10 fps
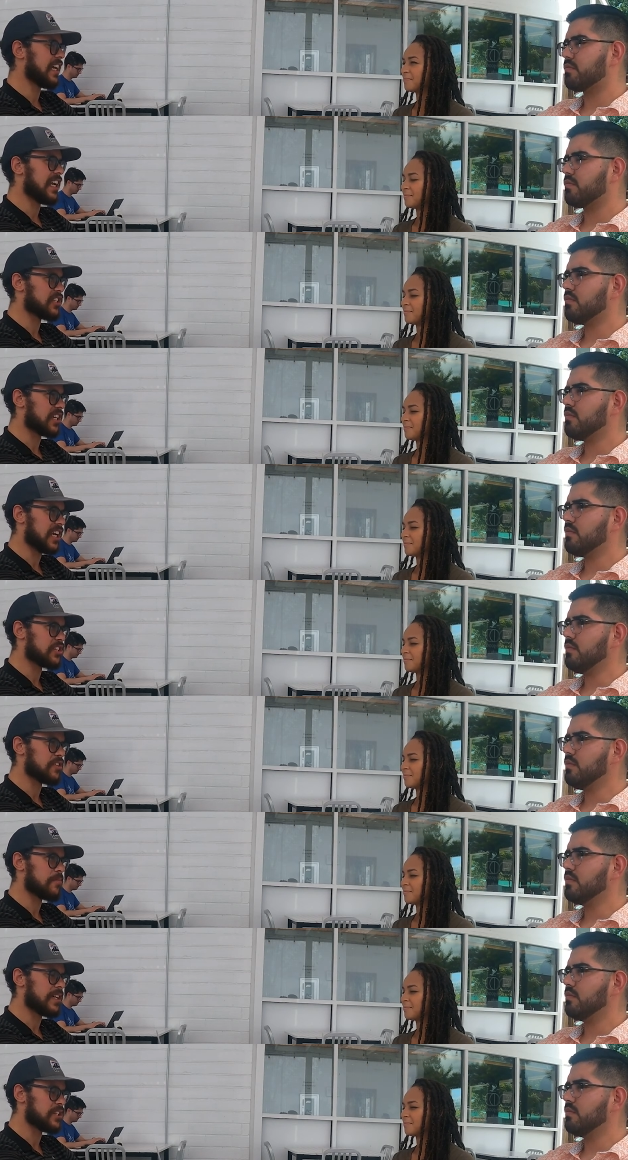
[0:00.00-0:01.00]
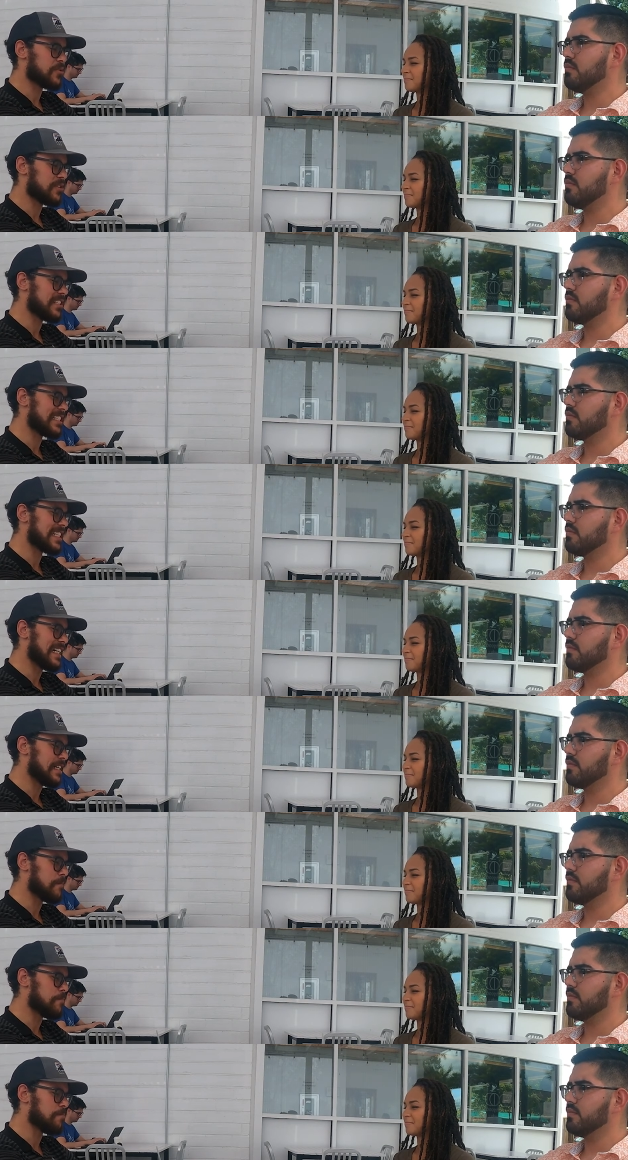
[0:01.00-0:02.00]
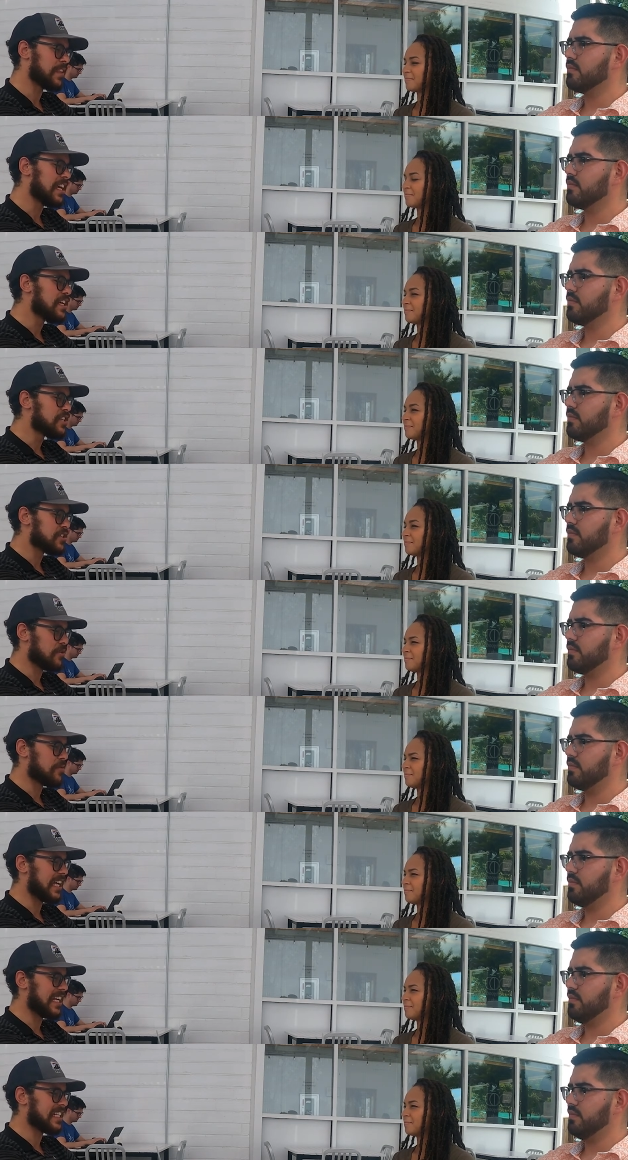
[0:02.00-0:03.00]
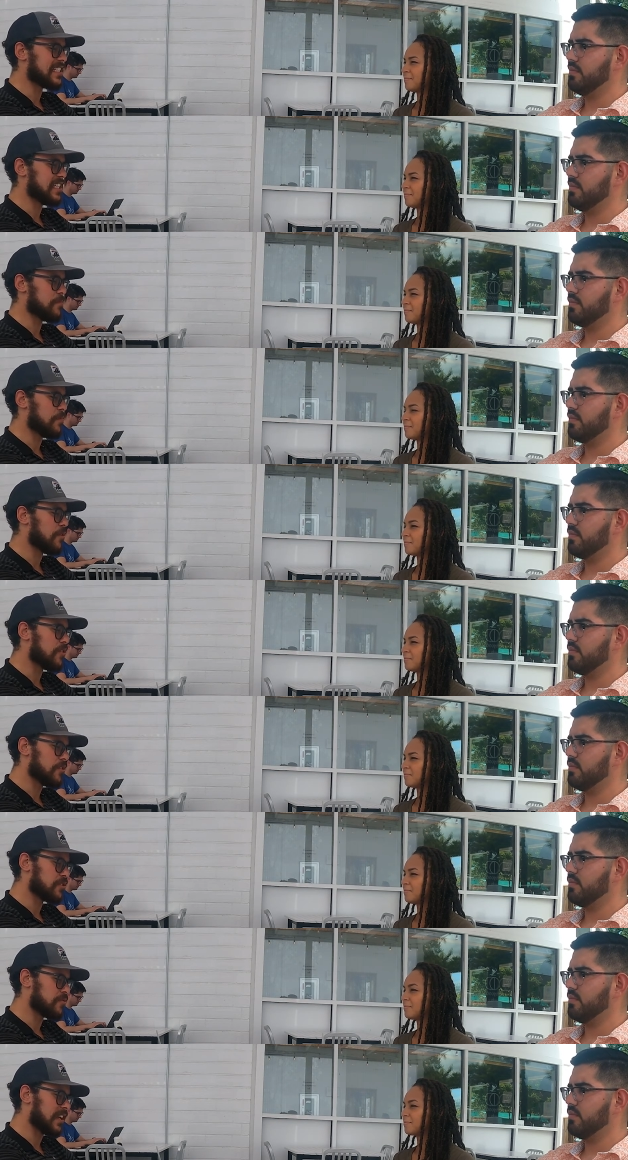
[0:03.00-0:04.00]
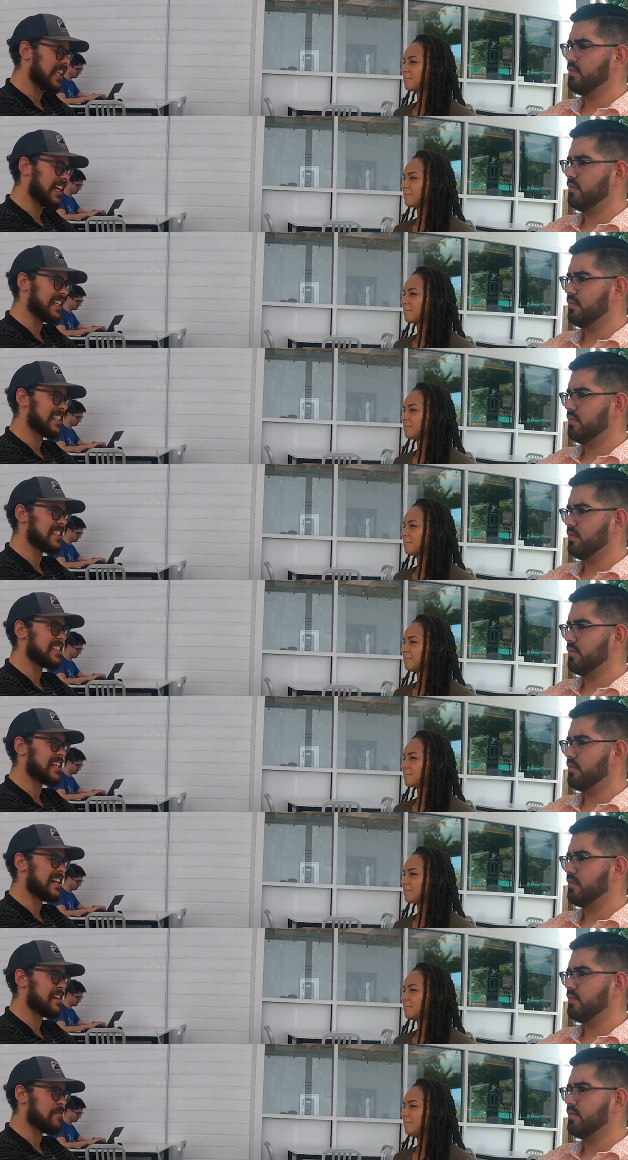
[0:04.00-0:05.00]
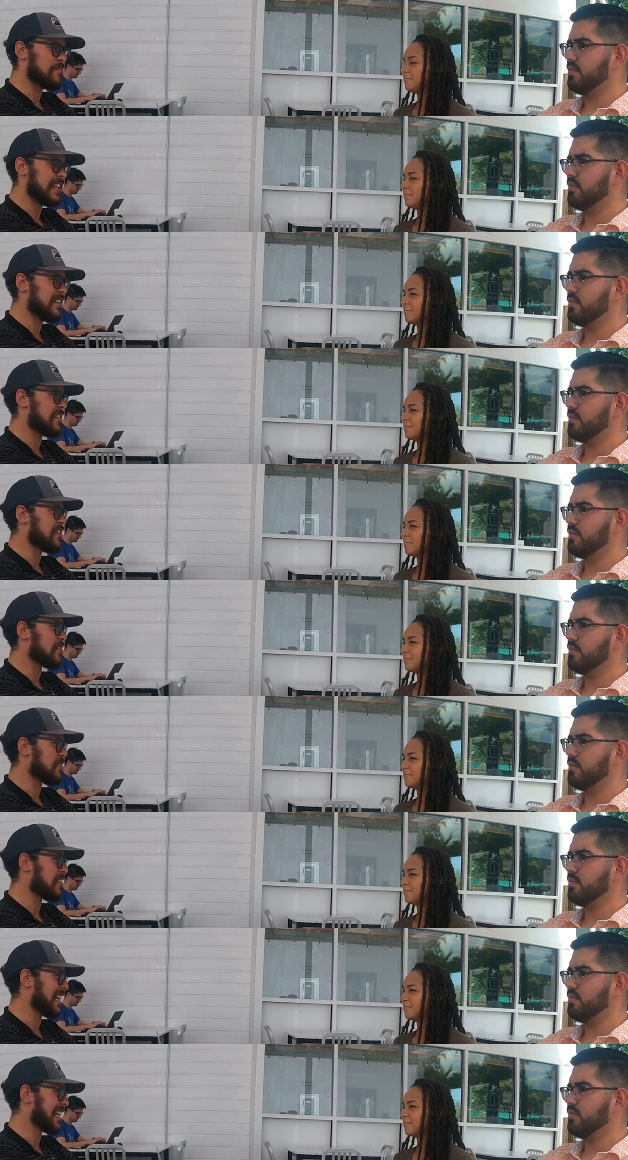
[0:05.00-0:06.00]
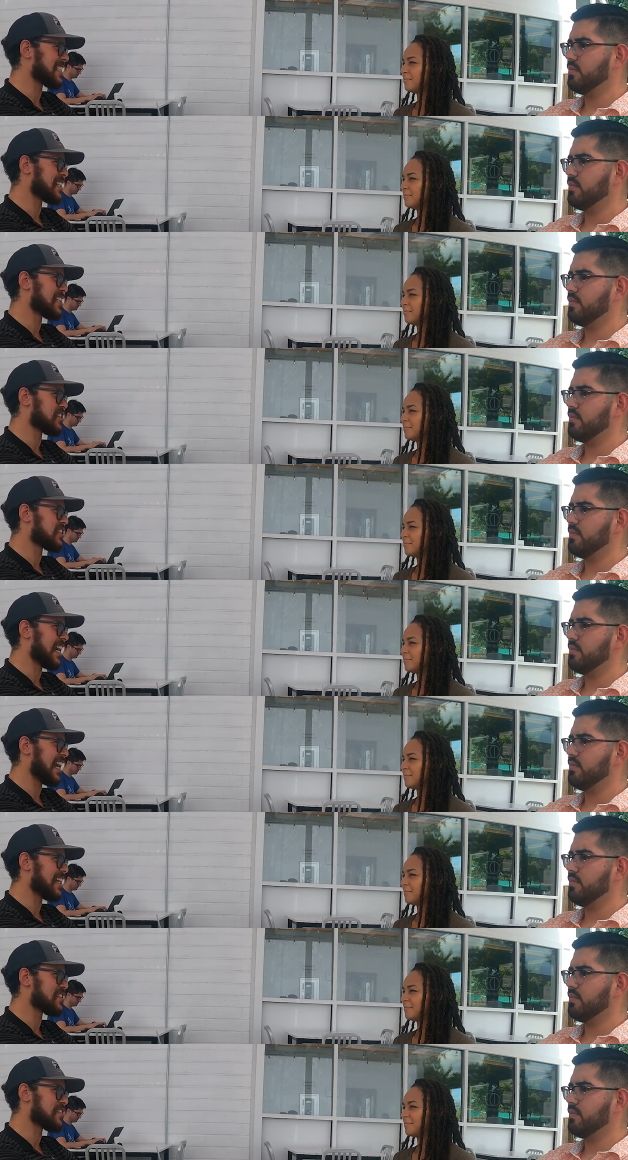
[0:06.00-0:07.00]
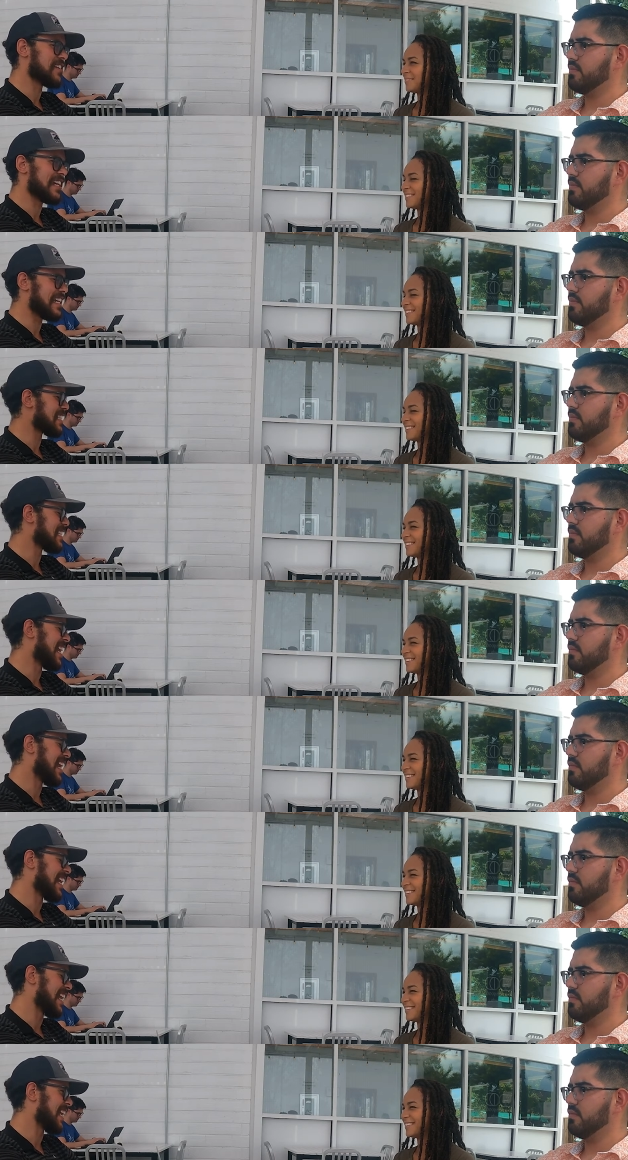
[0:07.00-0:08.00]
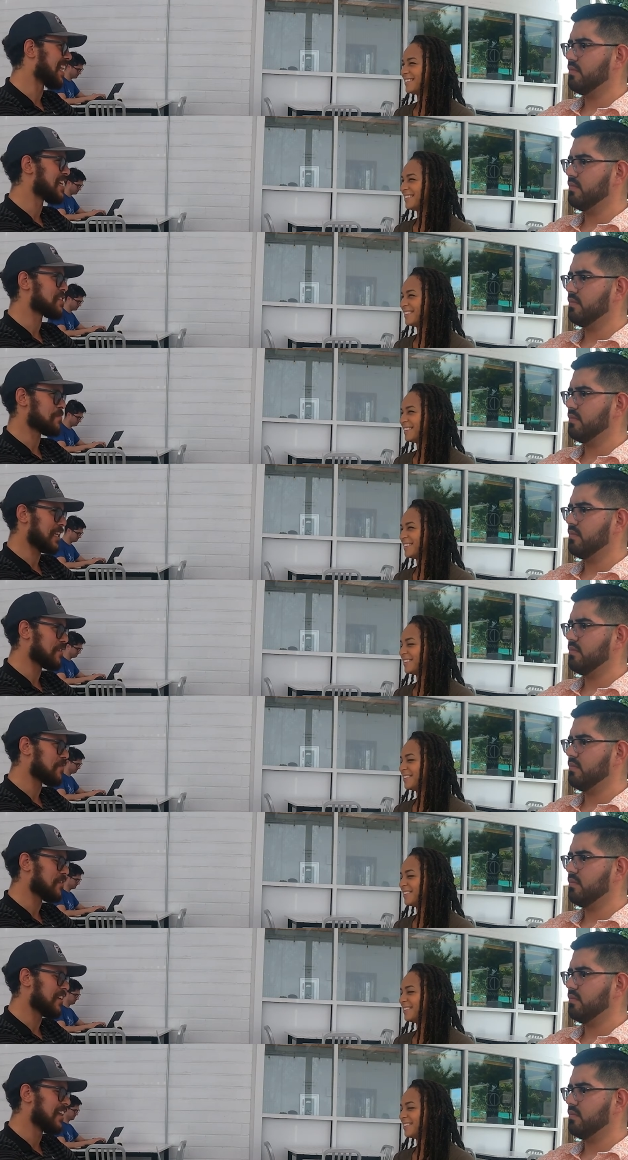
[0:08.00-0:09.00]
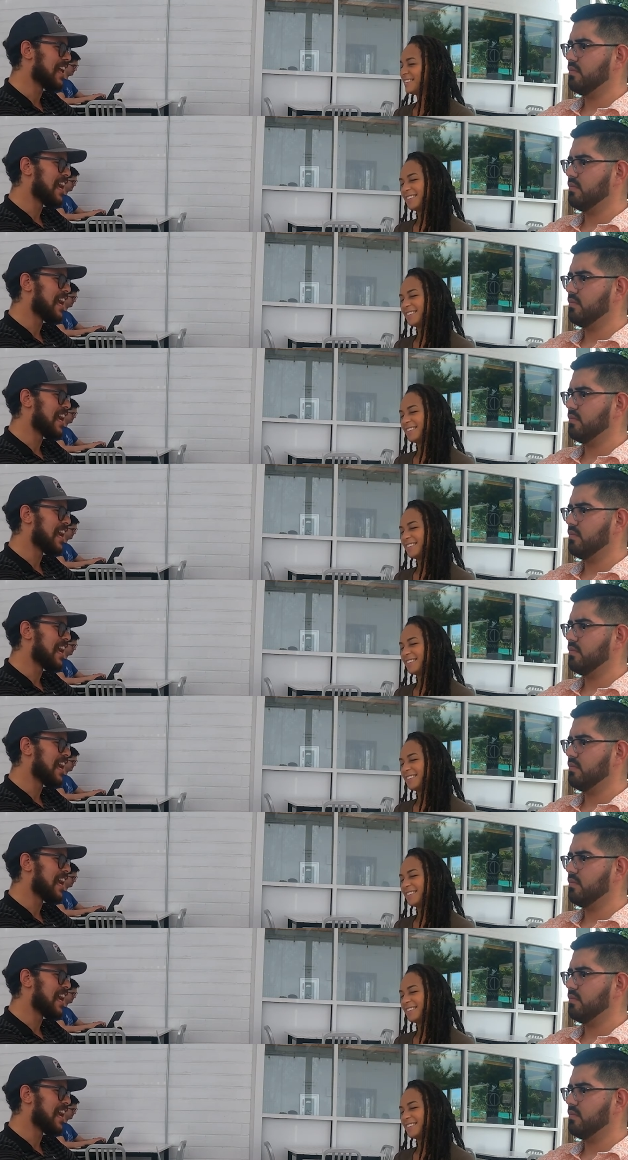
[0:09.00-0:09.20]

Speaker 1: and educational mentors. Um, so getting to see both those thread lines, um, even though you think it's a cliche answer, it's not any less meaningful.